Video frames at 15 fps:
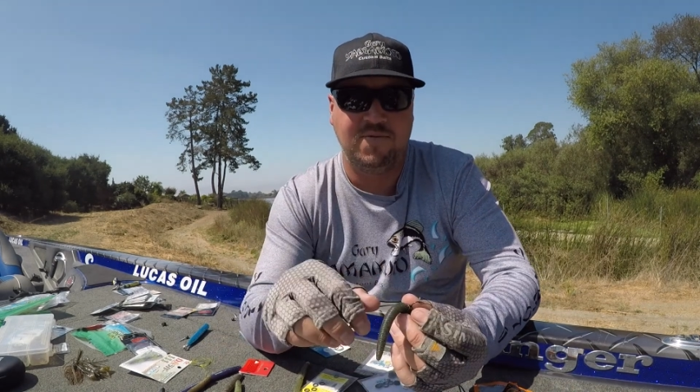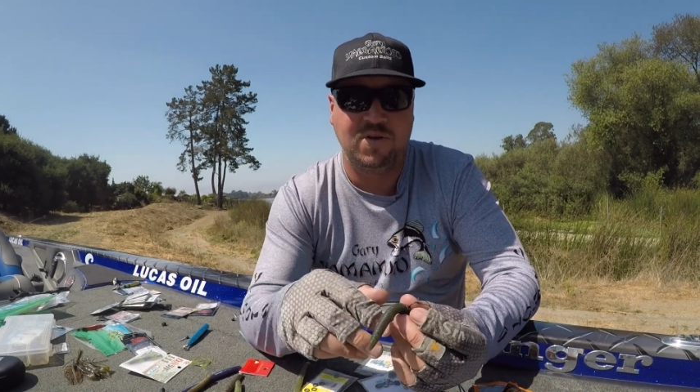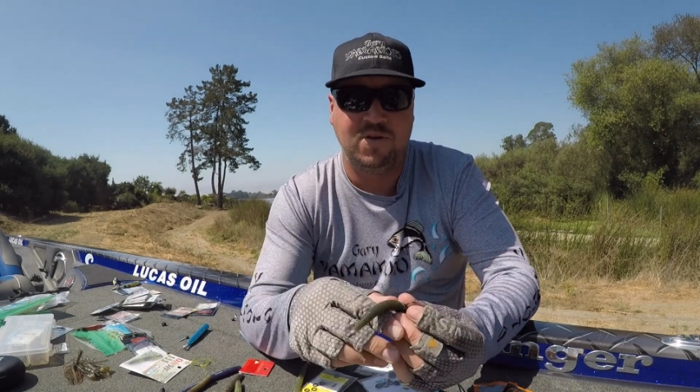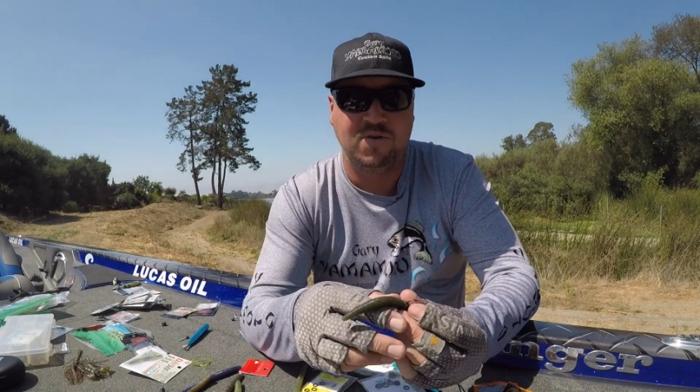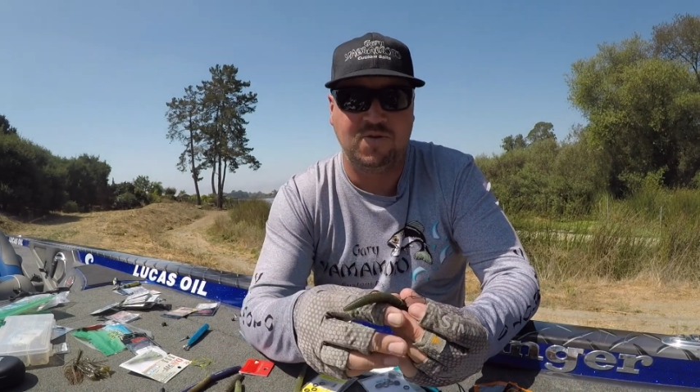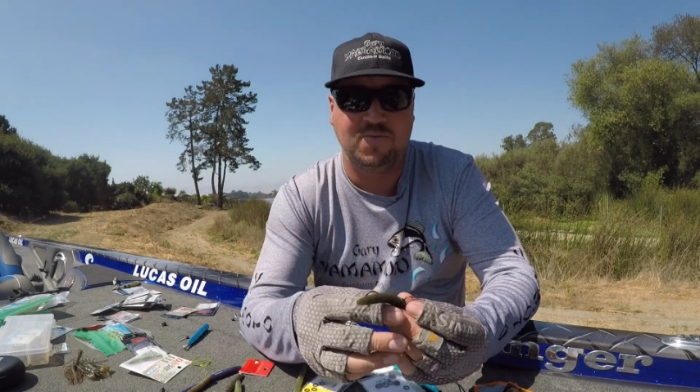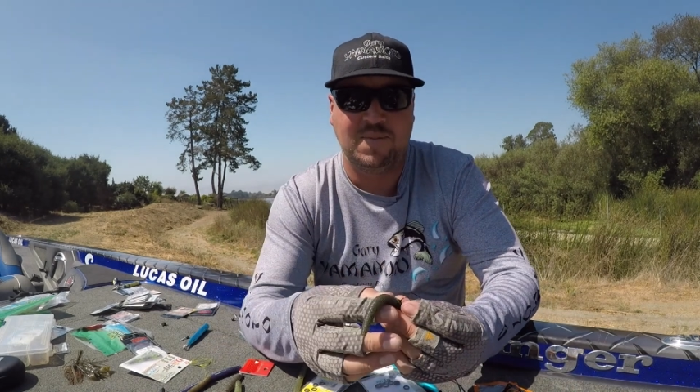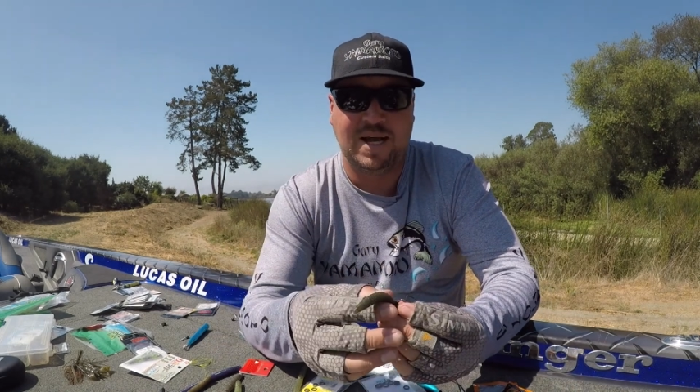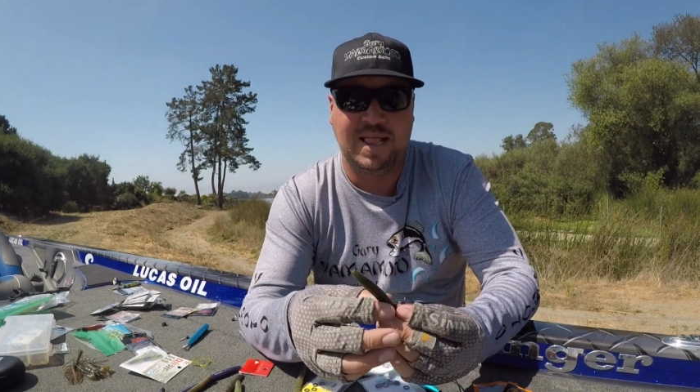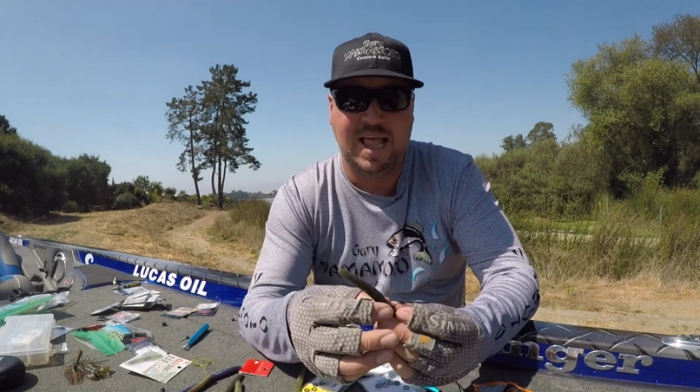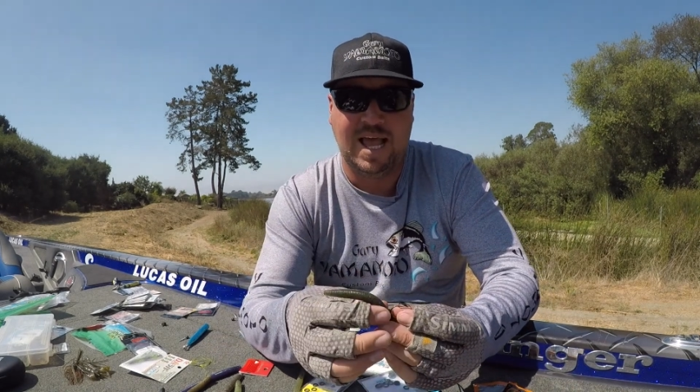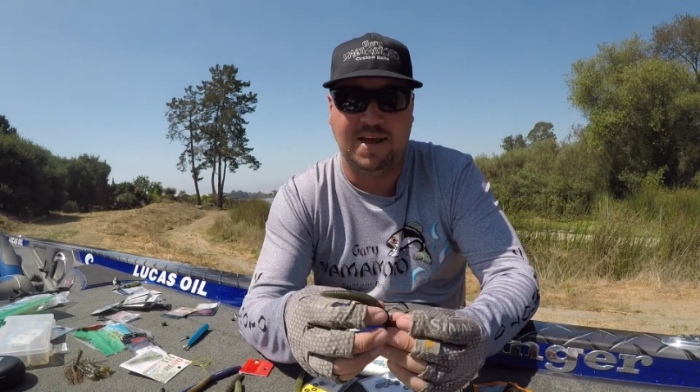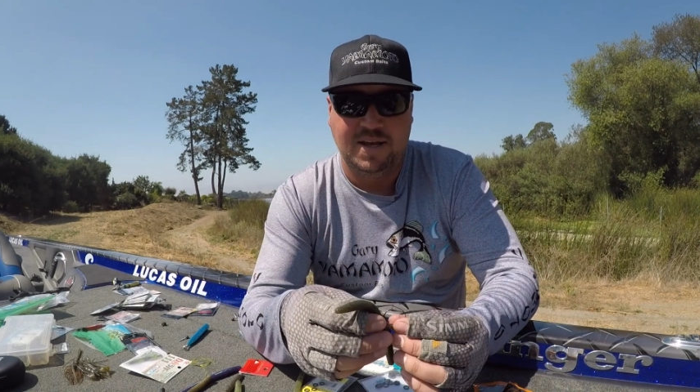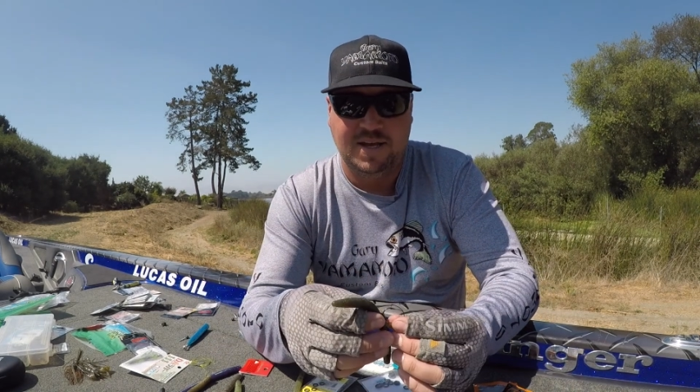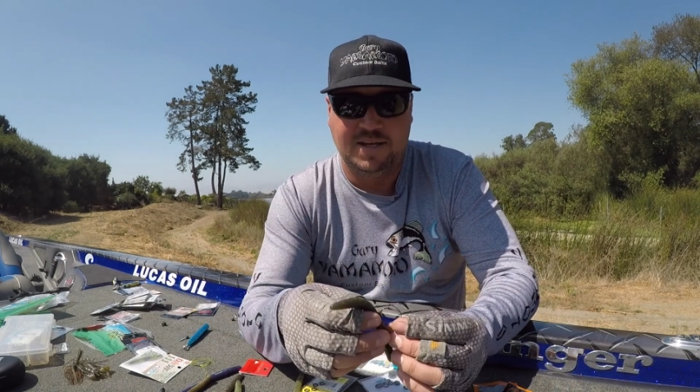used in my
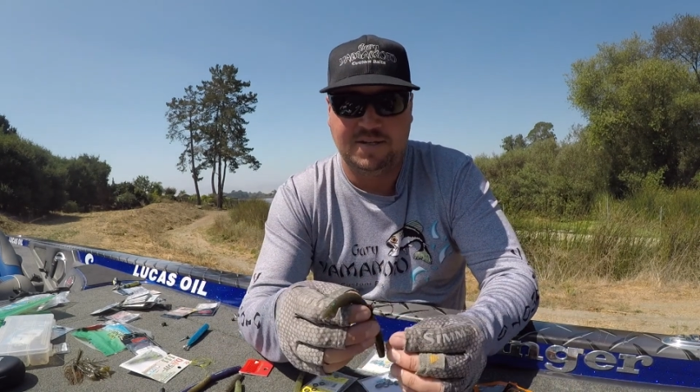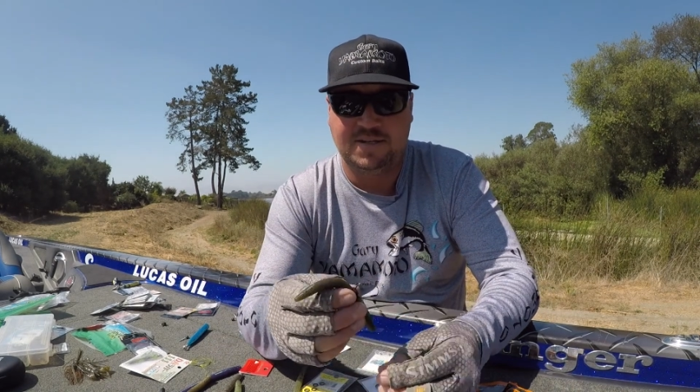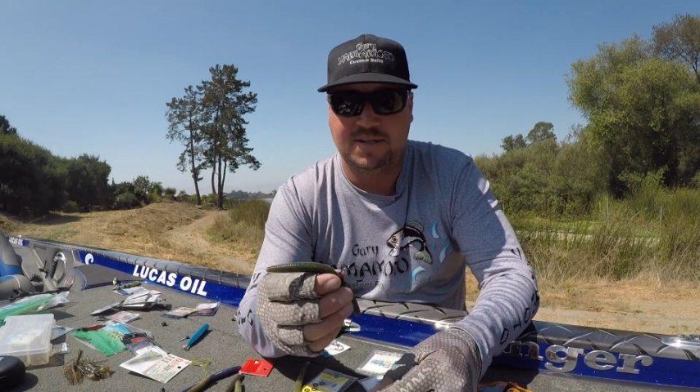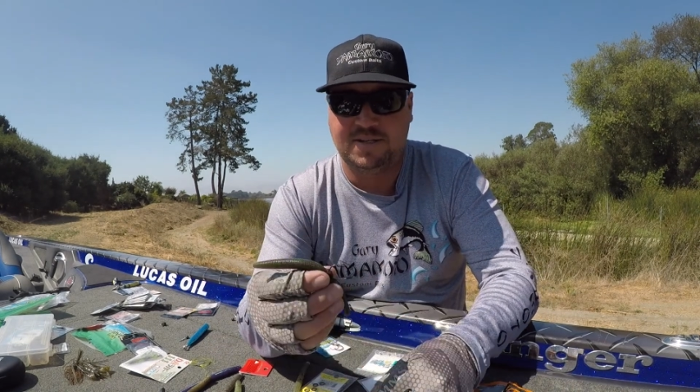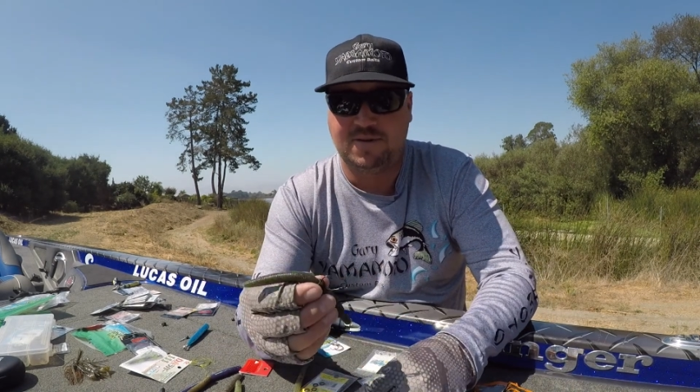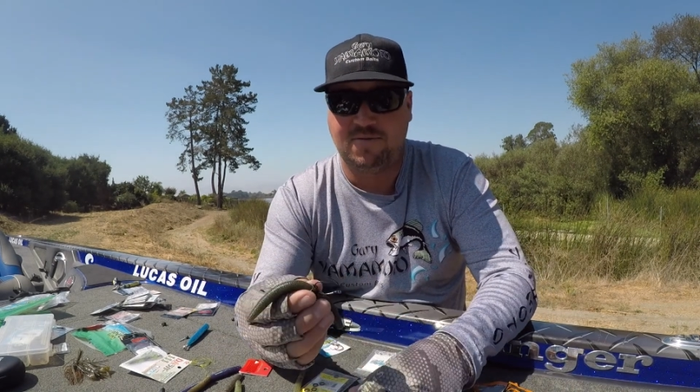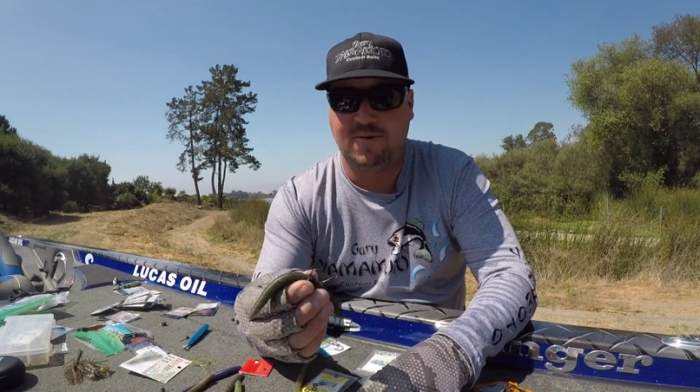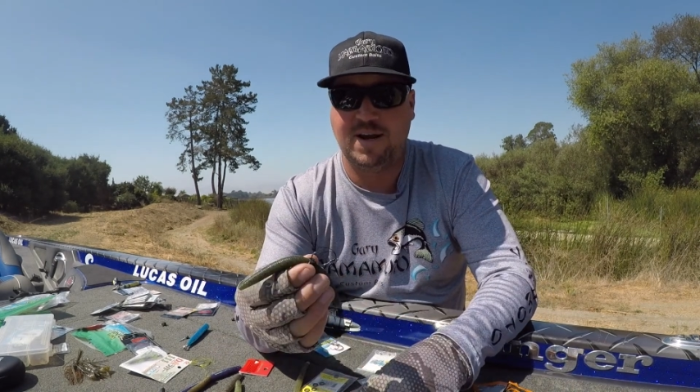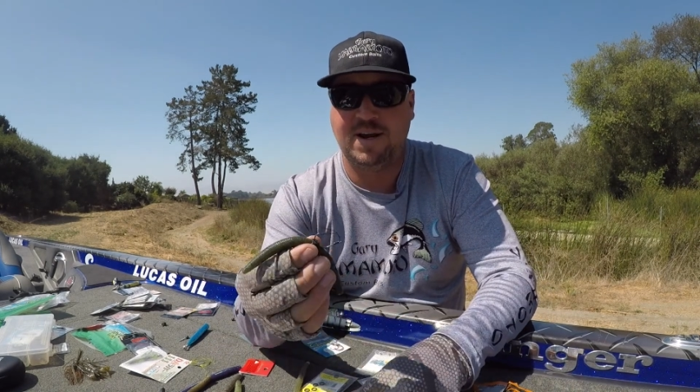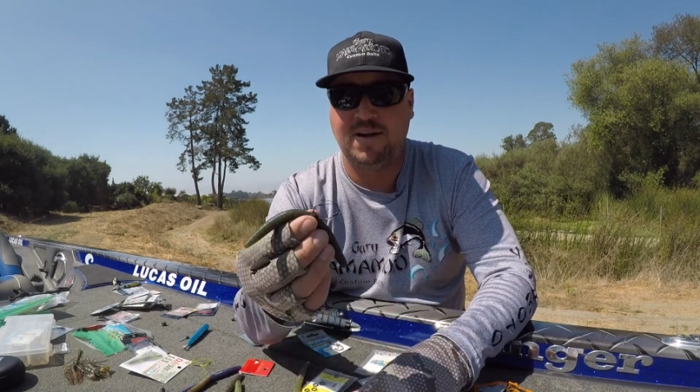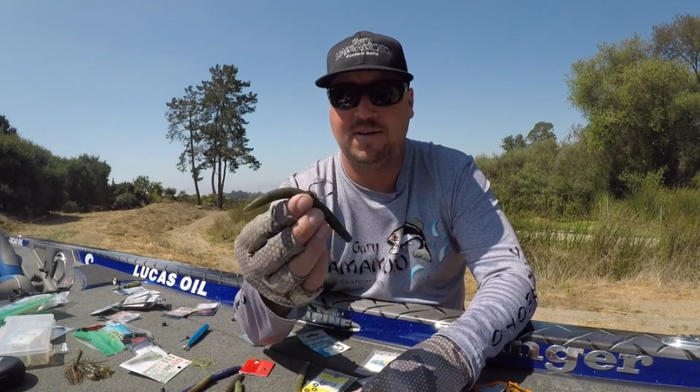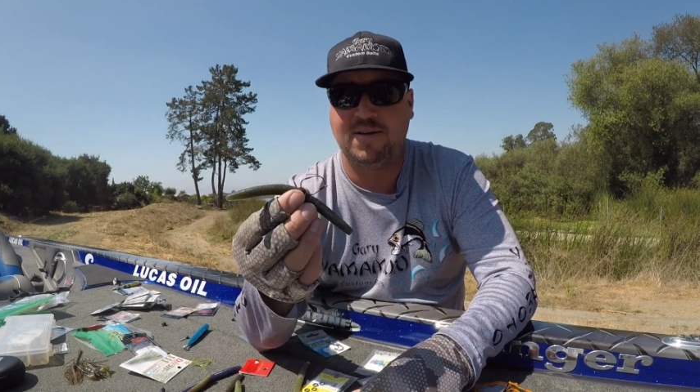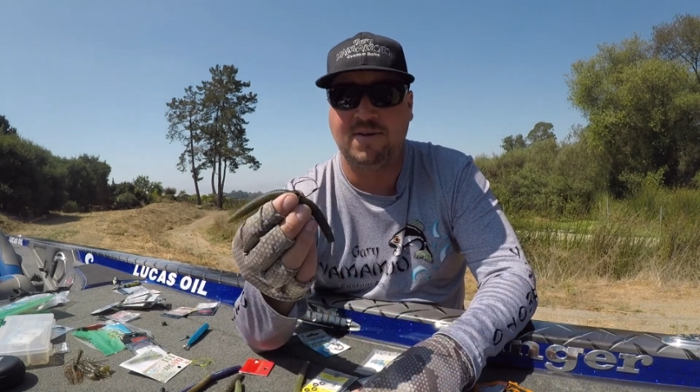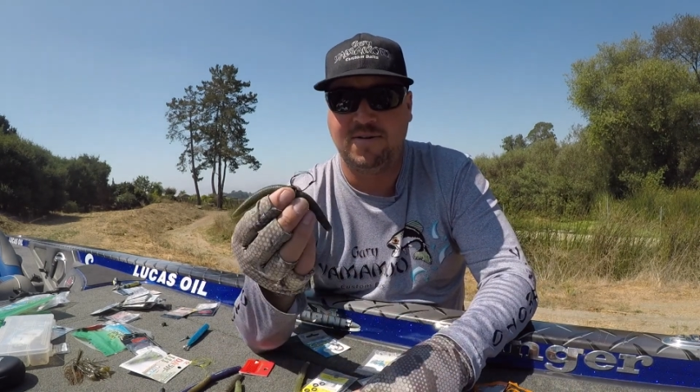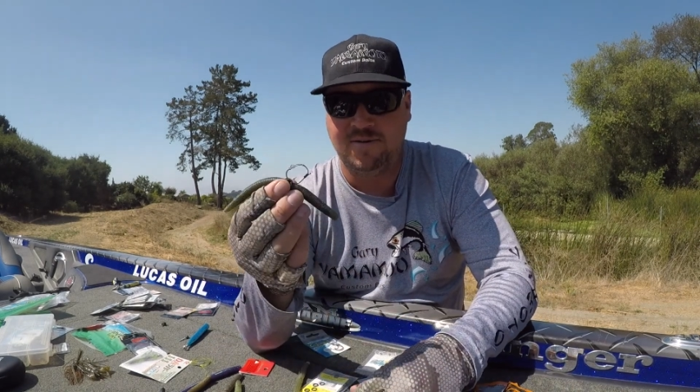life is just a
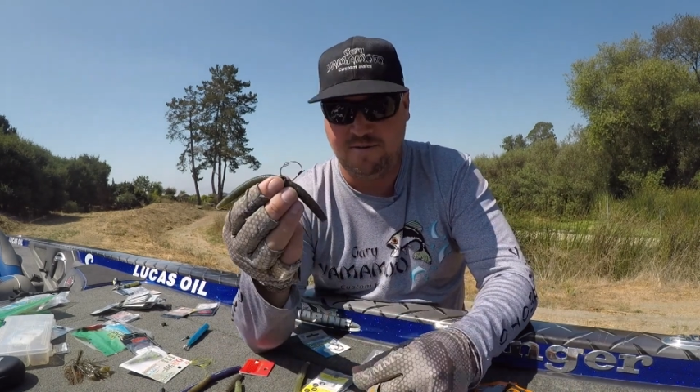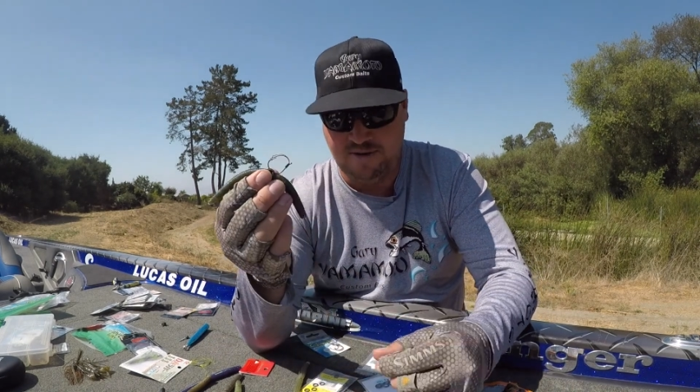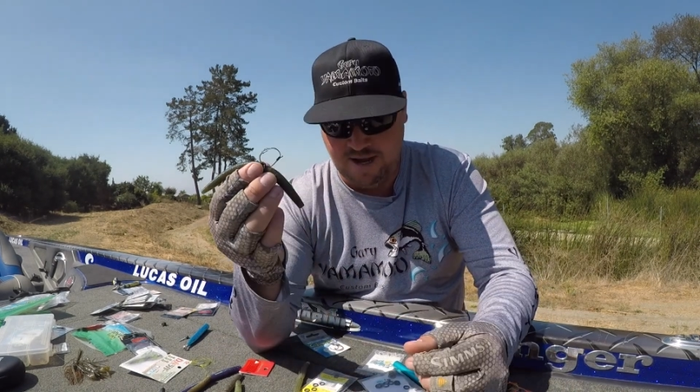regular old